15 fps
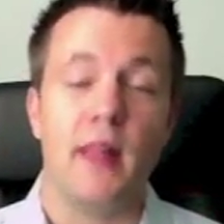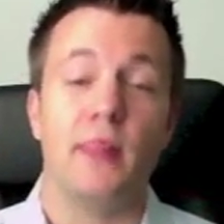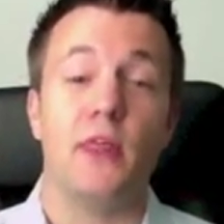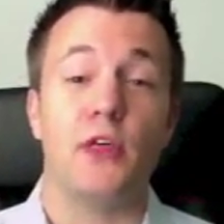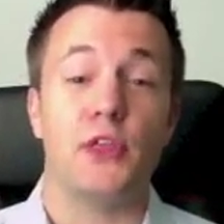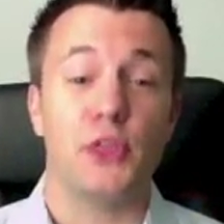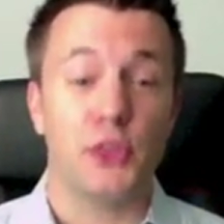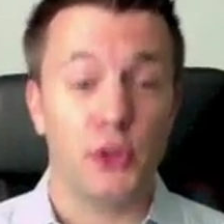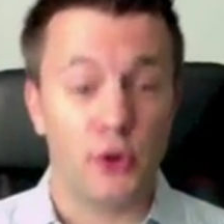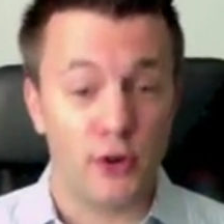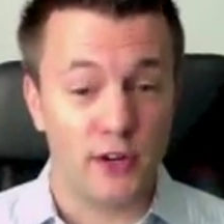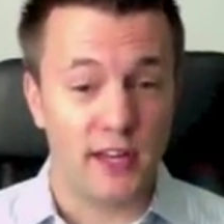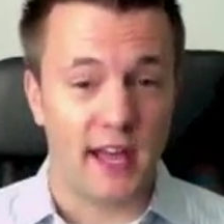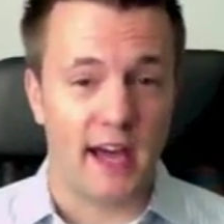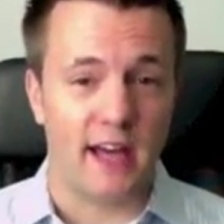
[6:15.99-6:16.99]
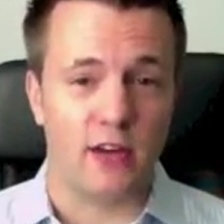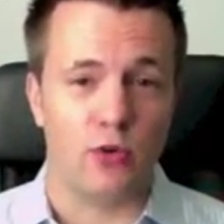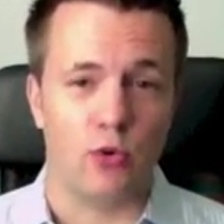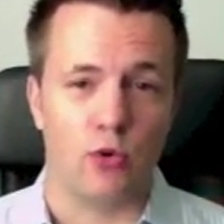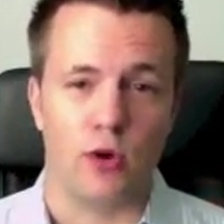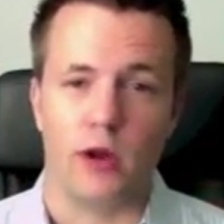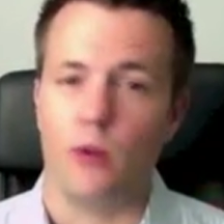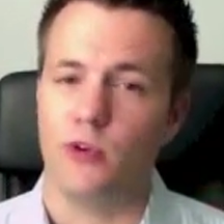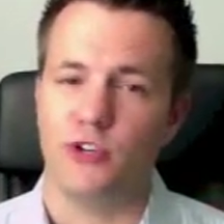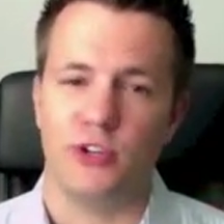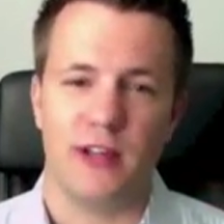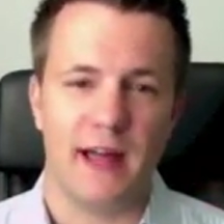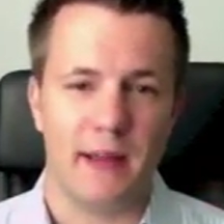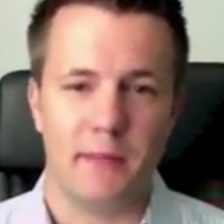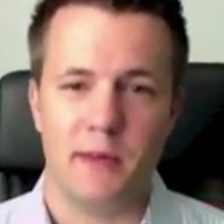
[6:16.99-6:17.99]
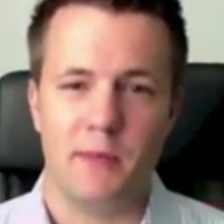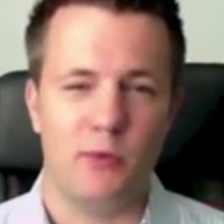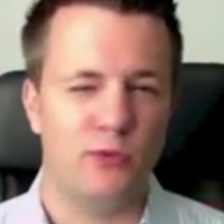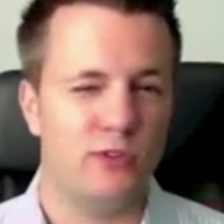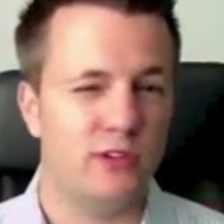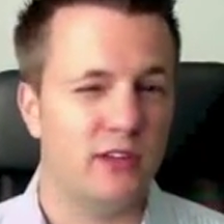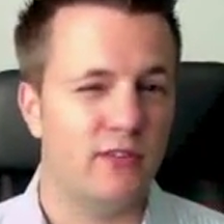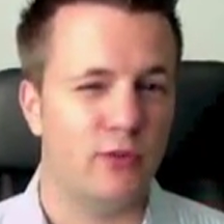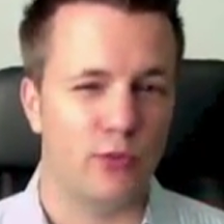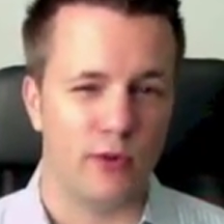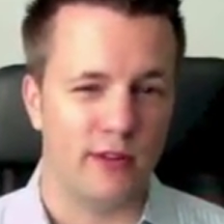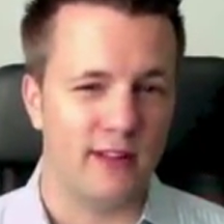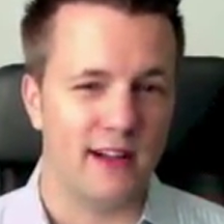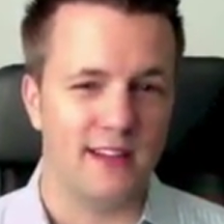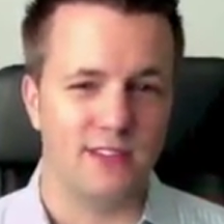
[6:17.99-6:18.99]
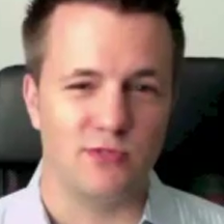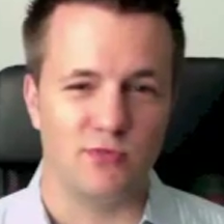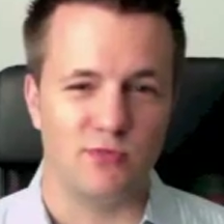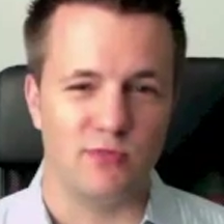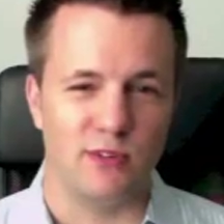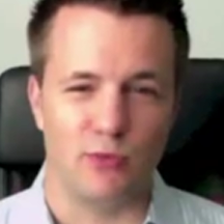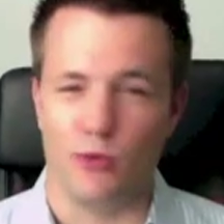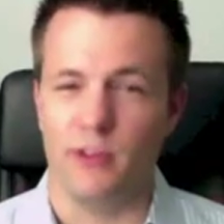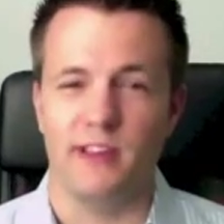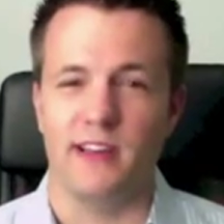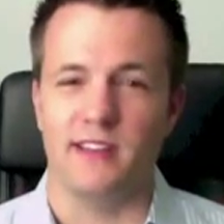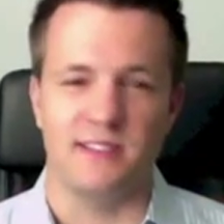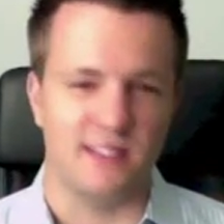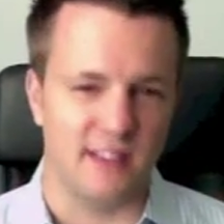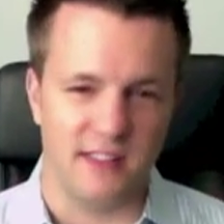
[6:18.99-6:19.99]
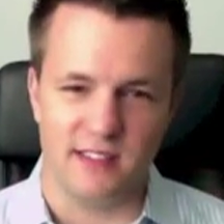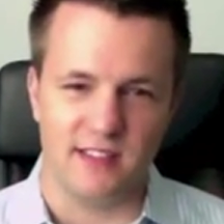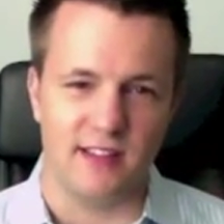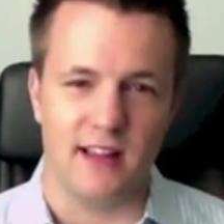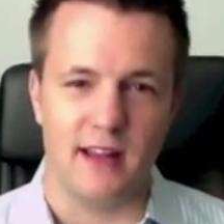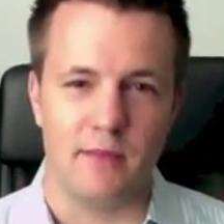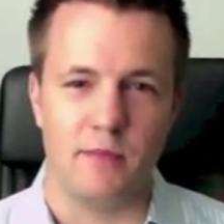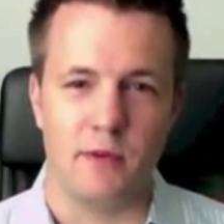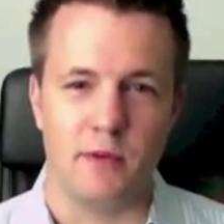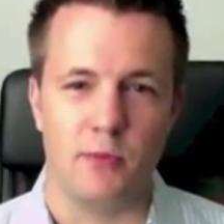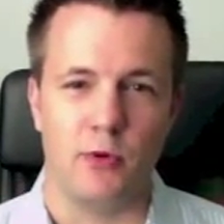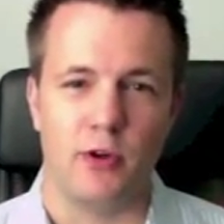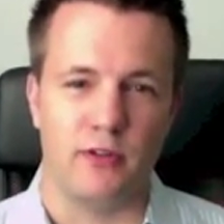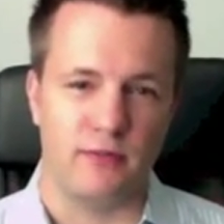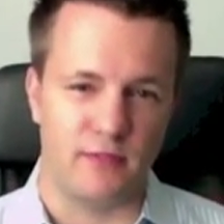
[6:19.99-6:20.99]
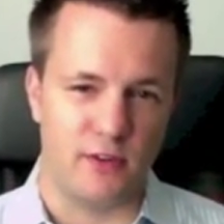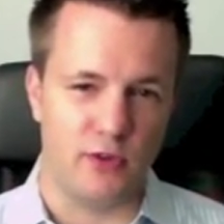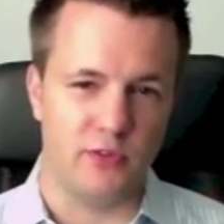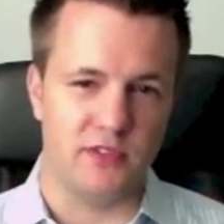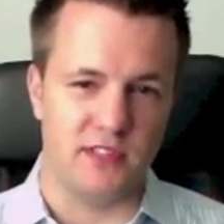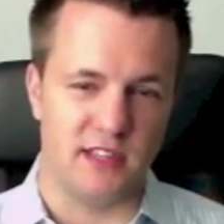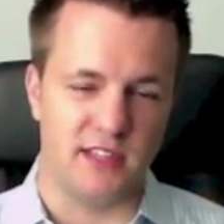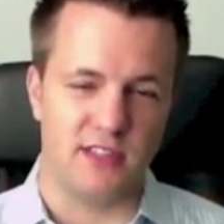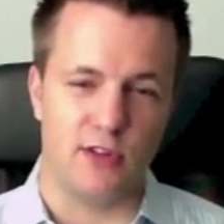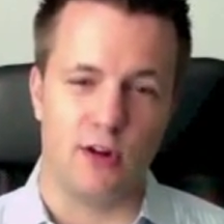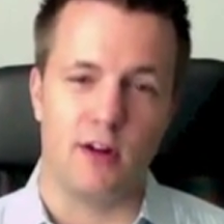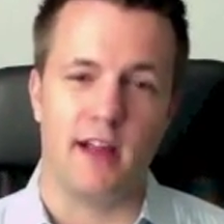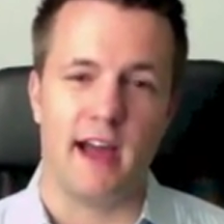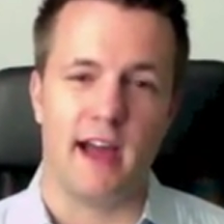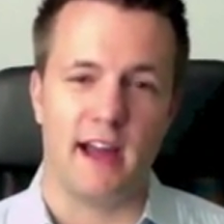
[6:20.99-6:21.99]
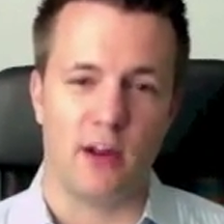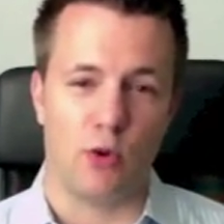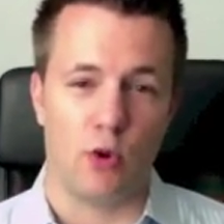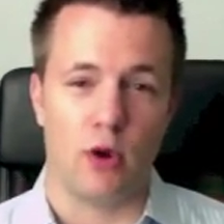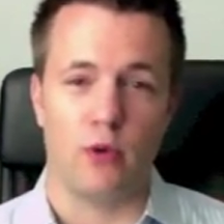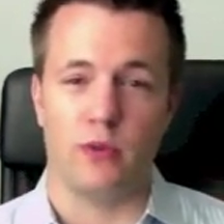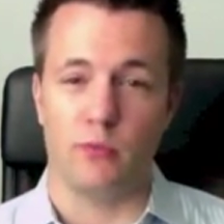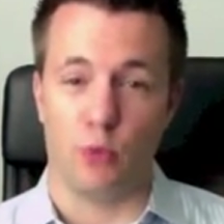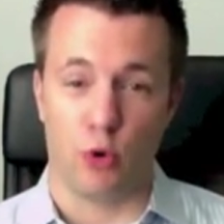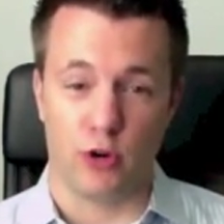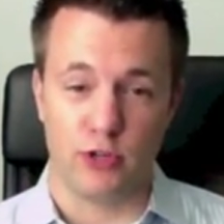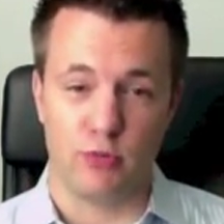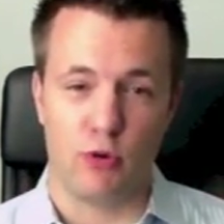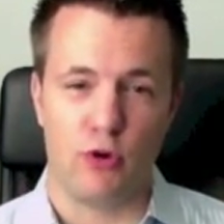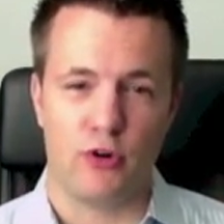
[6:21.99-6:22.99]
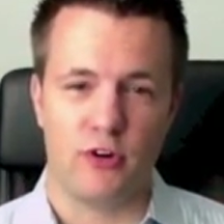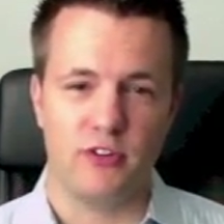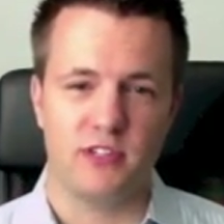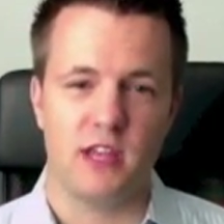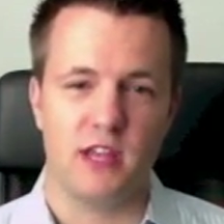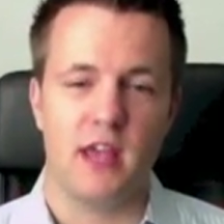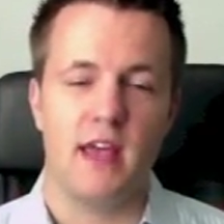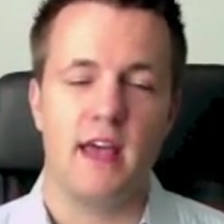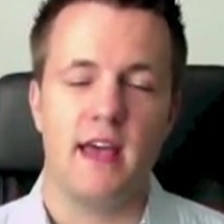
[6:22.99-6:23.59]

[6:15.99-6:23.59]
The third category, which a lot of people don't even realize it really exists, a lot of people confuse this third category with mortgage brokers,